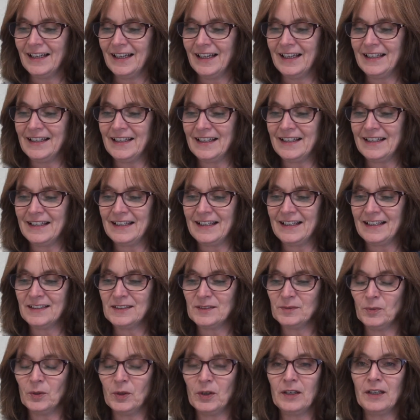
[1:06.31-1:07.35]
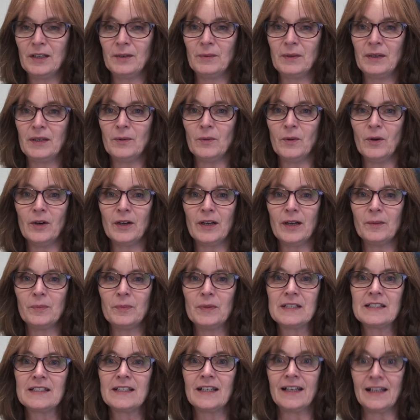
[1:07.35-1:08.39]
And then the next morning when he woke
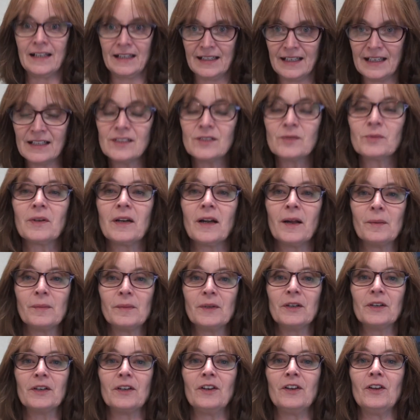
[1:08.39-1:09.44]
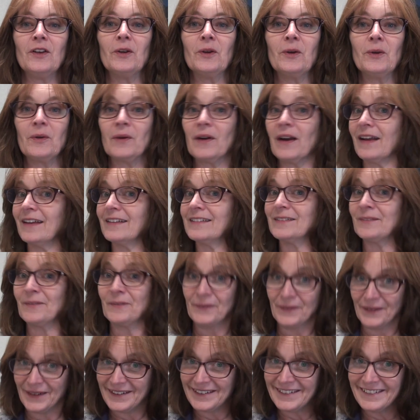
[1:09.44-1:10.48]
up, he said, "And guess what I'm going to do?" And I said,
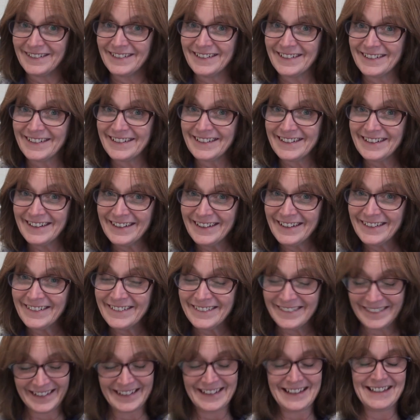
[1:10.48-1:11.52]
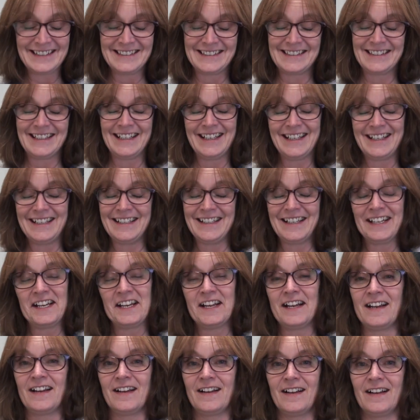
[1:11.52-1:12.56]
"What are you going to do?" And he said,
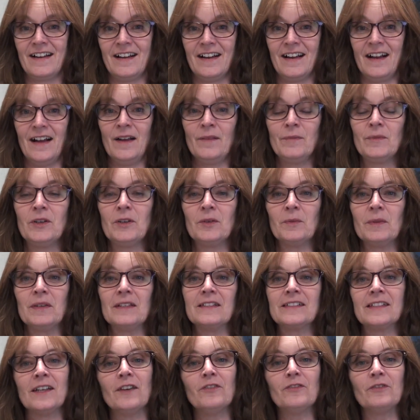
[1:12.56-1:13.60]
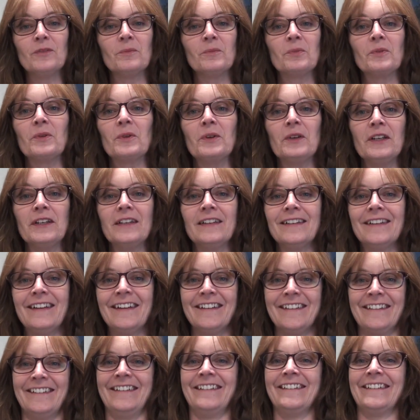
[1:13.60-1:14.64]
"I'm going to be self-employed."
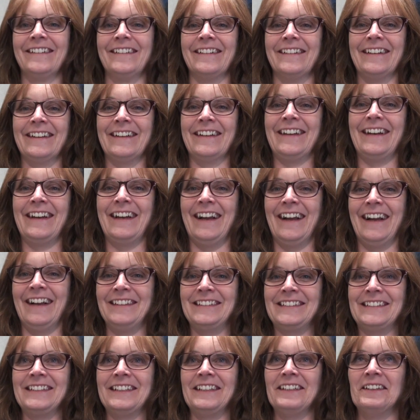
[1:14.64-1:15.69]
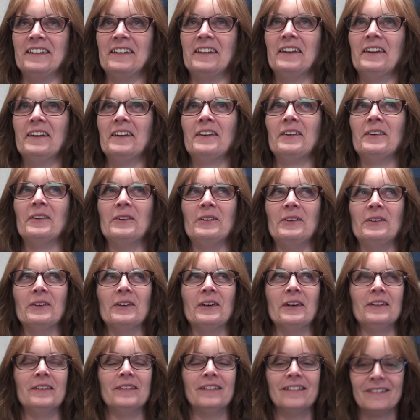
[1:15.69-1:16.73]
And I said, "Oh
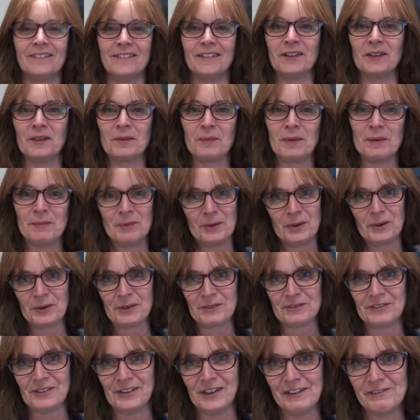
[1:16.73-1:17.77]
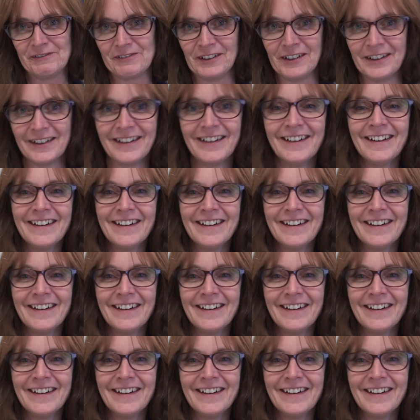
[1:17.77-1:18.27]
God, we're going to be broke forever."